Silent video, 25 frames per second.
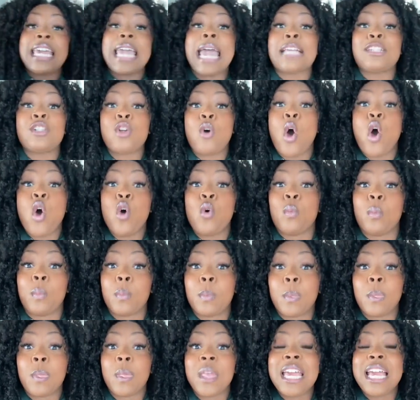He has no home.
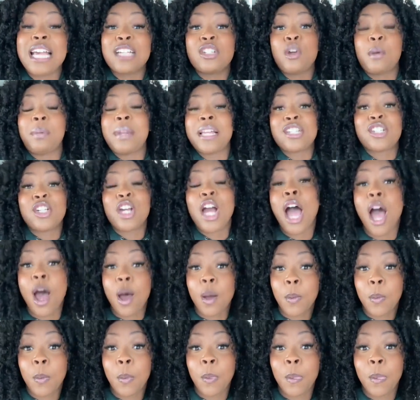He has no place to
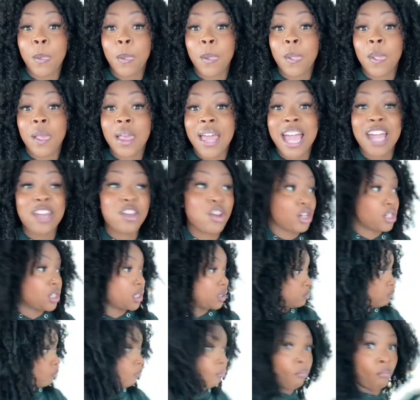go. And you're
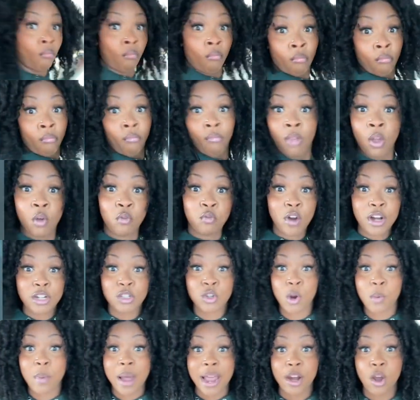just front
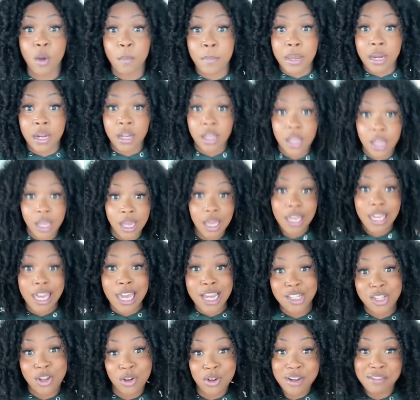door wide open.
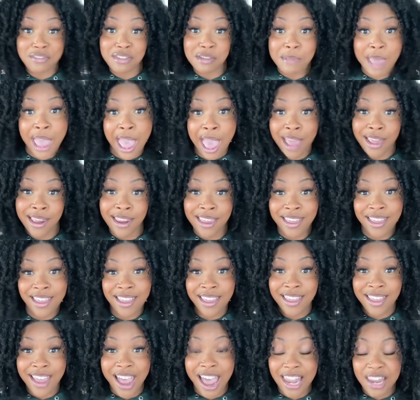Keys underneath the mat.
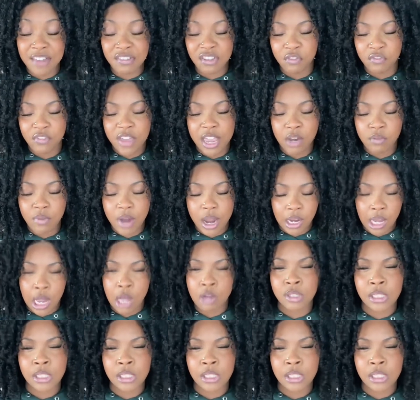I left a fake rock